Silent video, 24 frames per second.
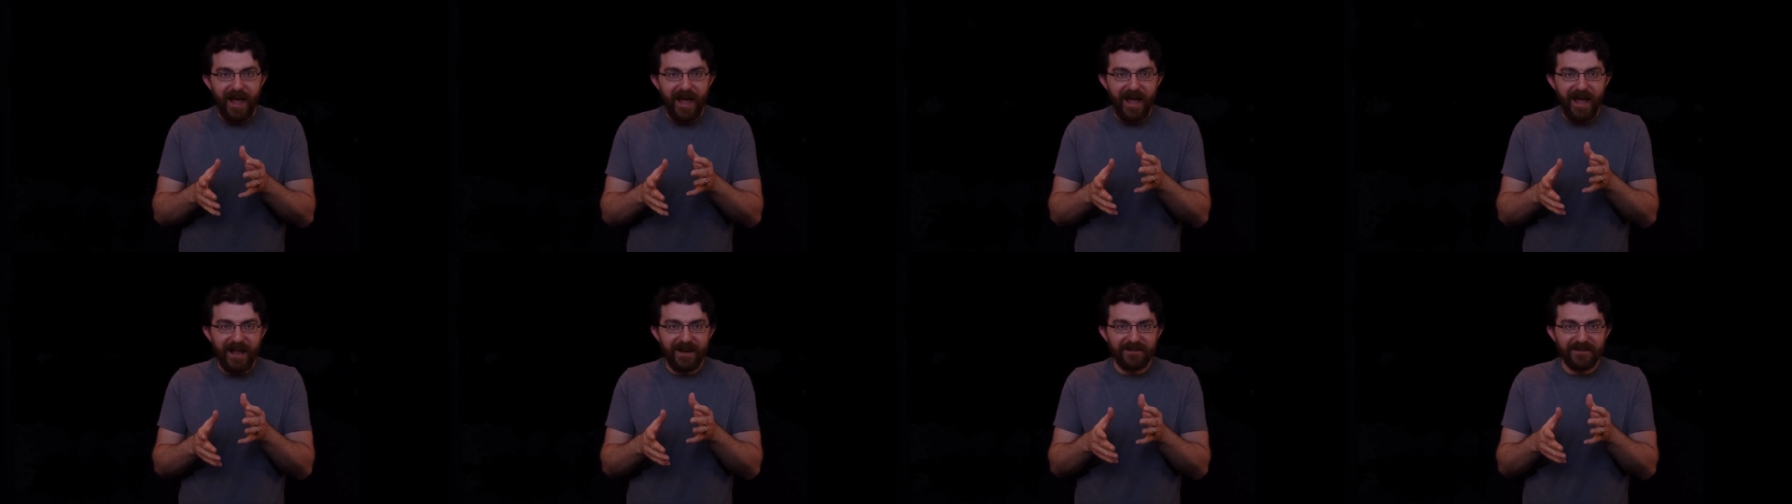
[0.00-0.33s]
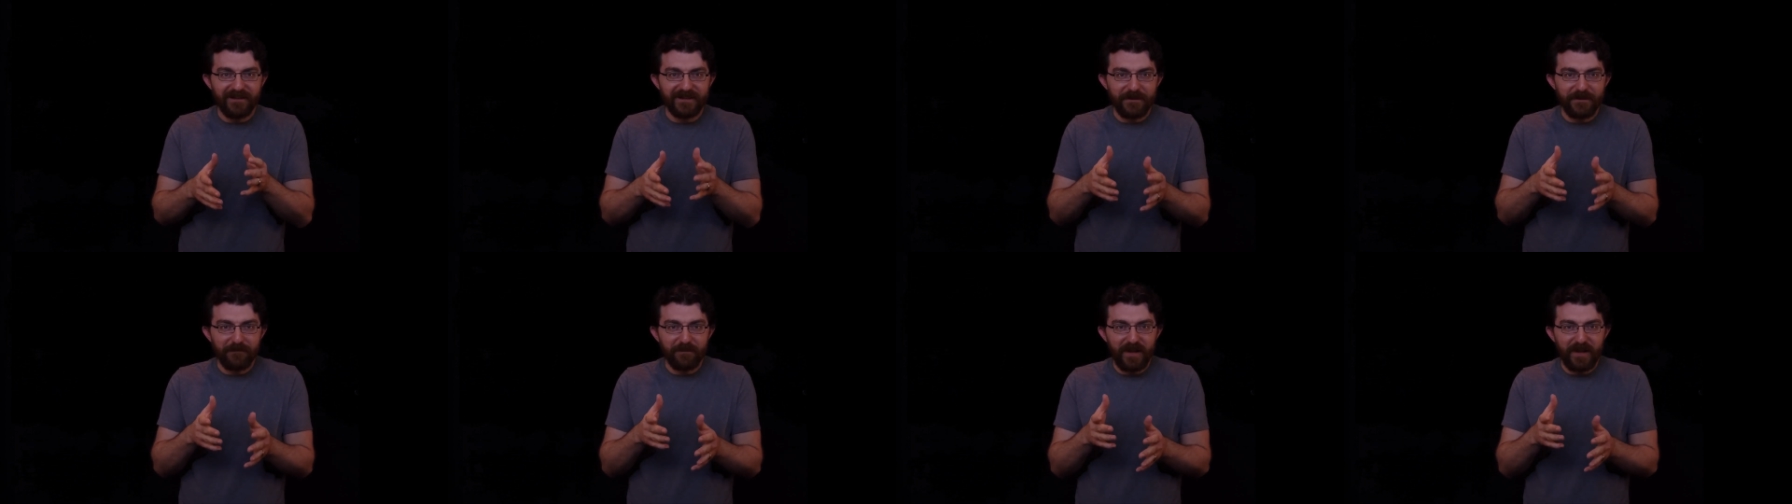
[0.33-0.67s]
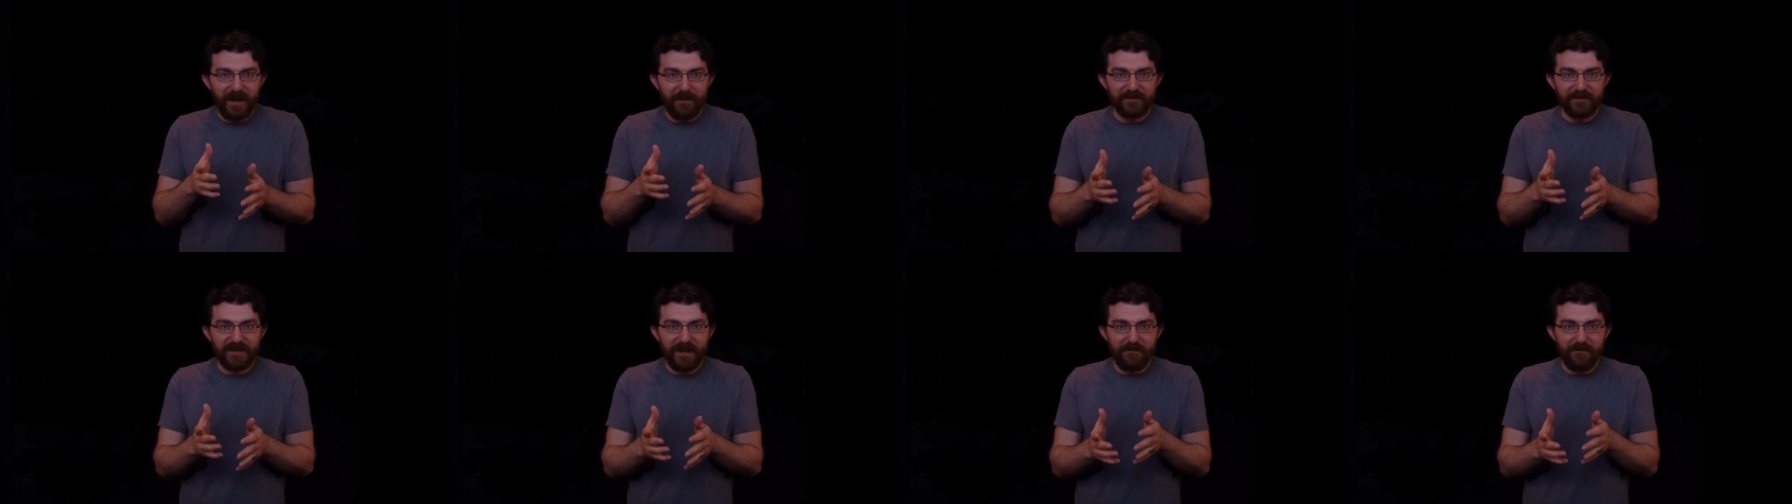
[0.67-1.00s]
and
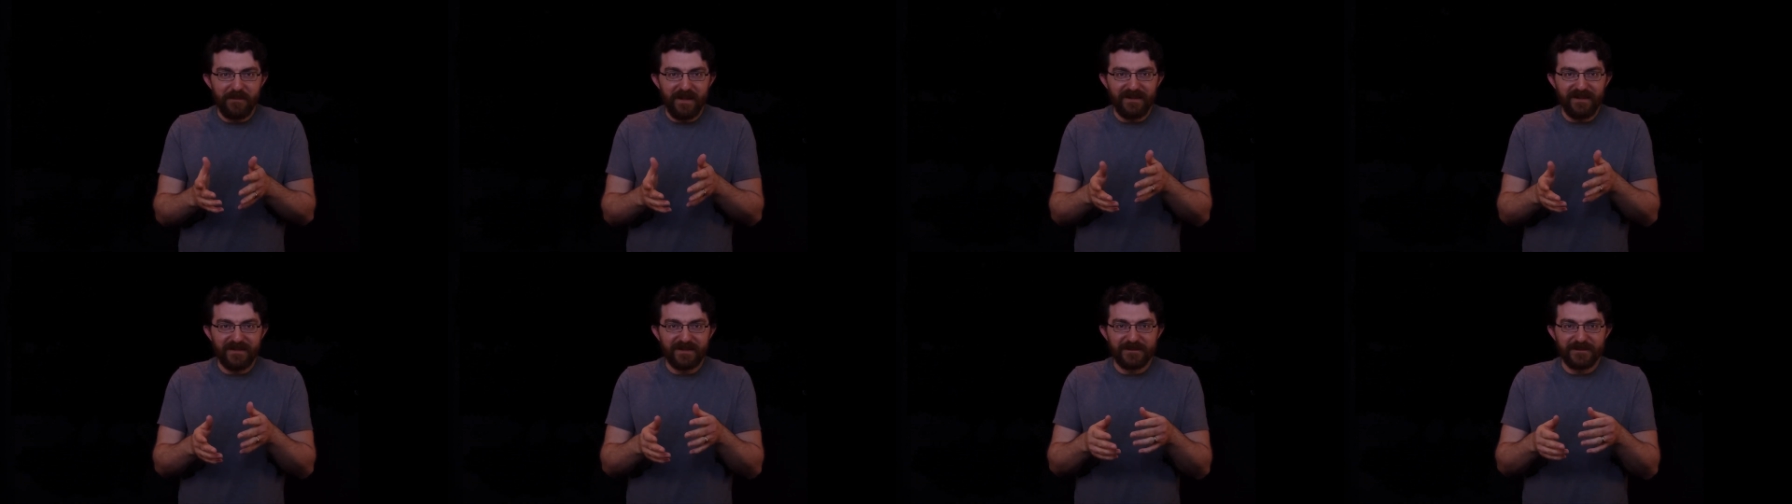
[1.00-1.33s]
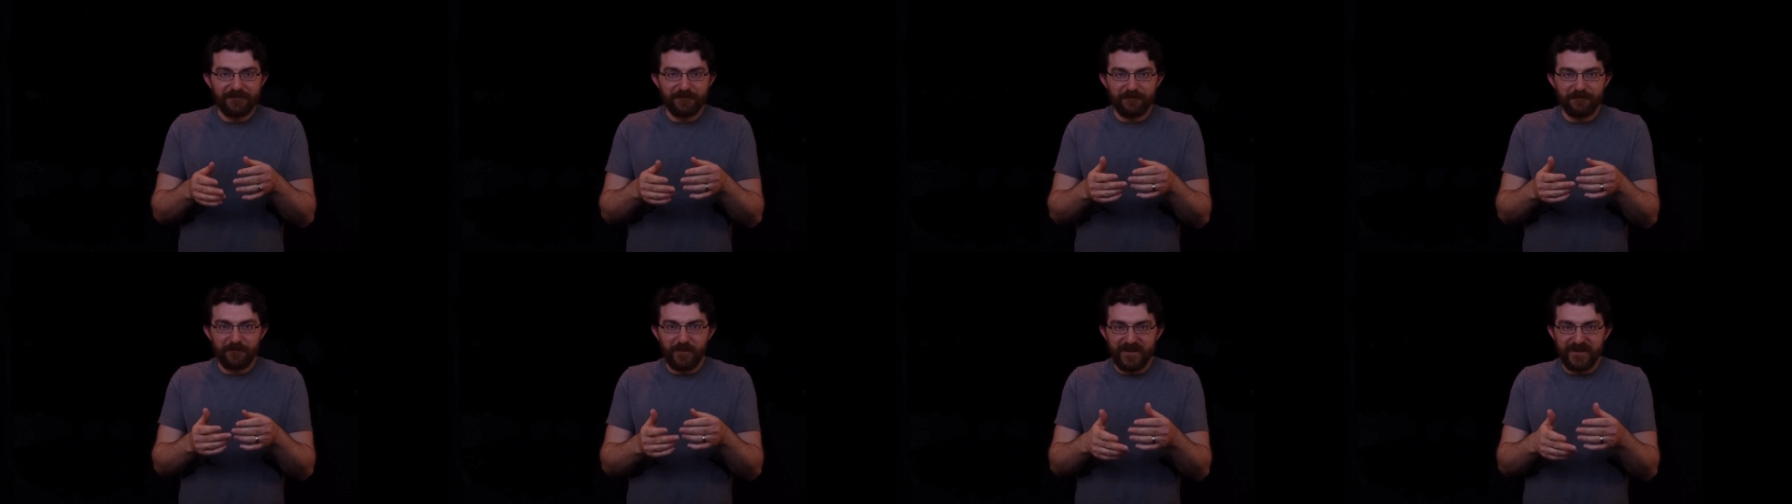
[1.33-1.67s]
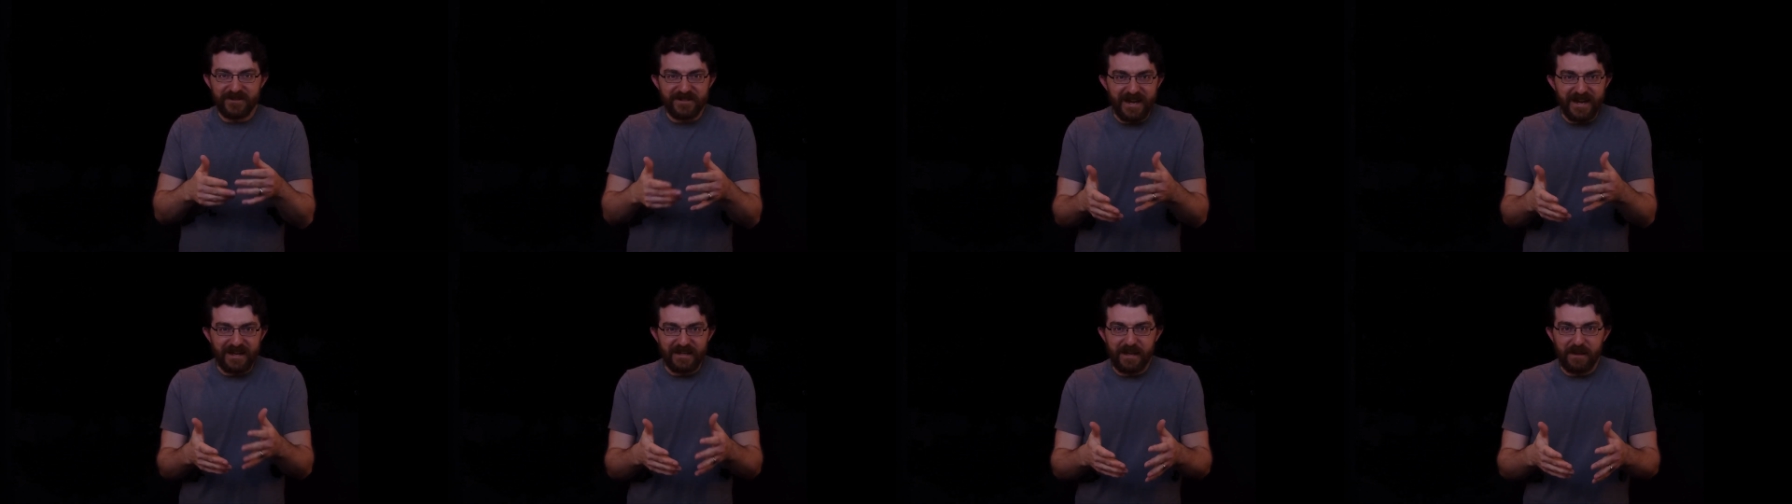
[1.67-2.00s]
sometimes that means
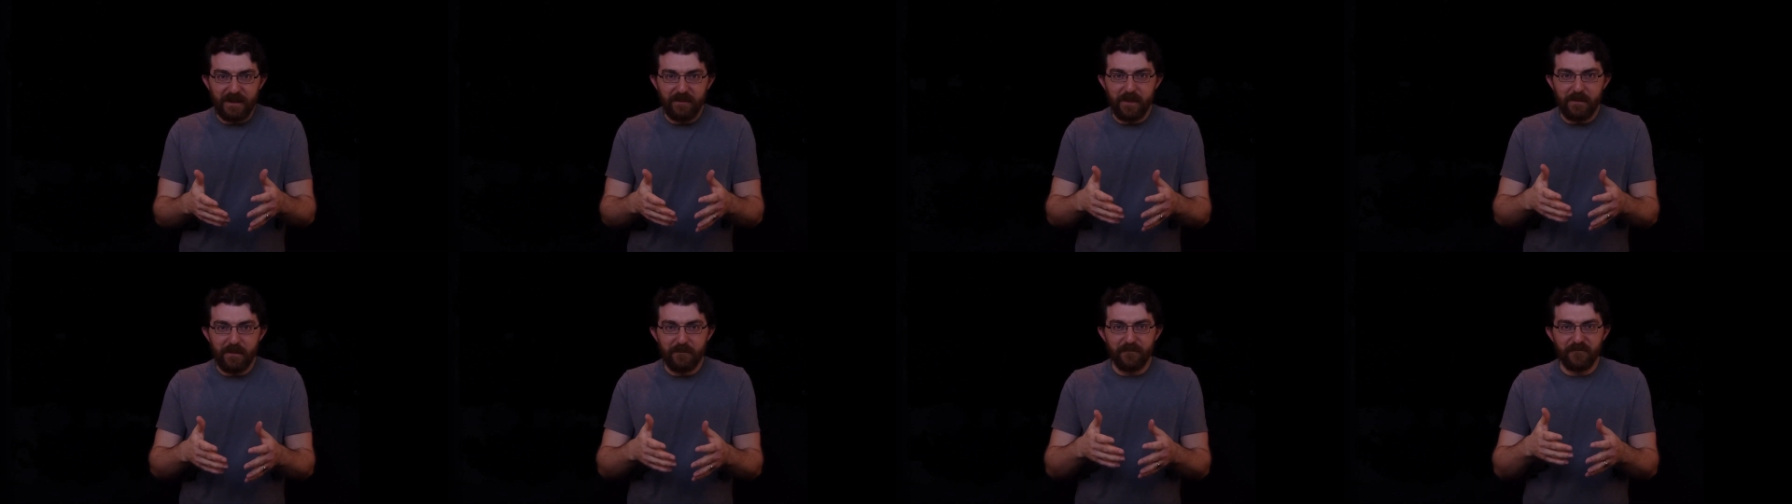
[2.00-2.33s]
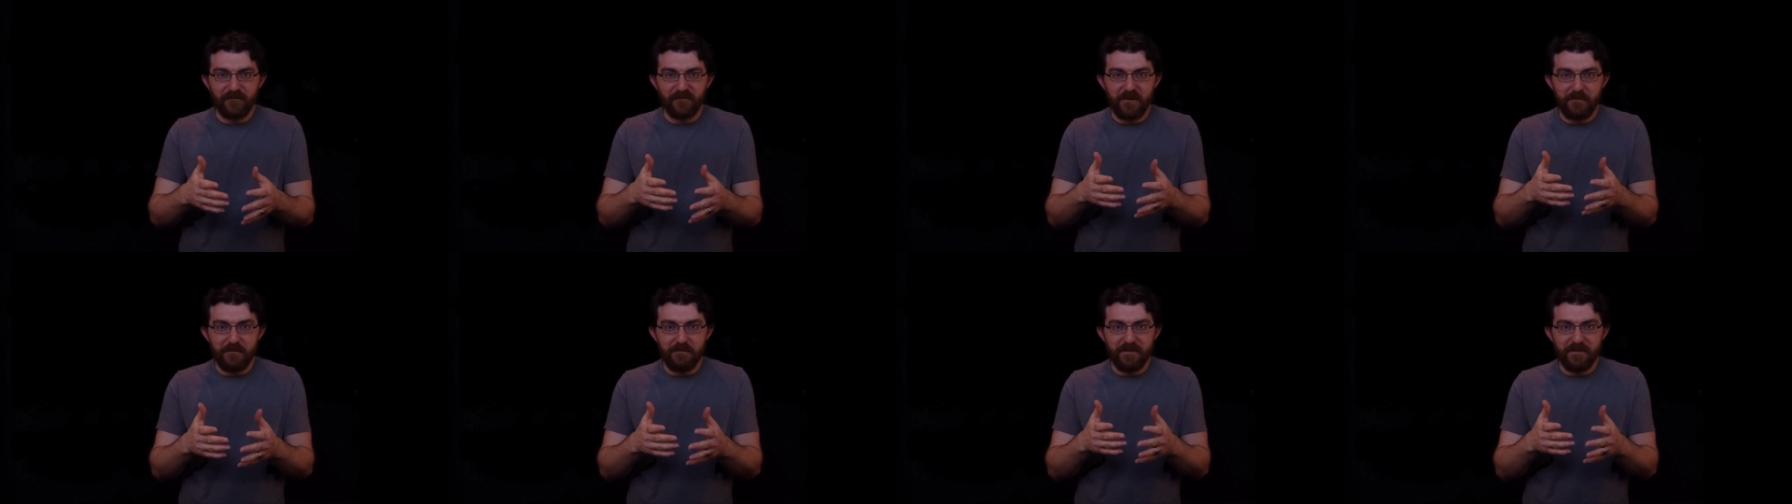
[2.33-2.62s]
protecting them from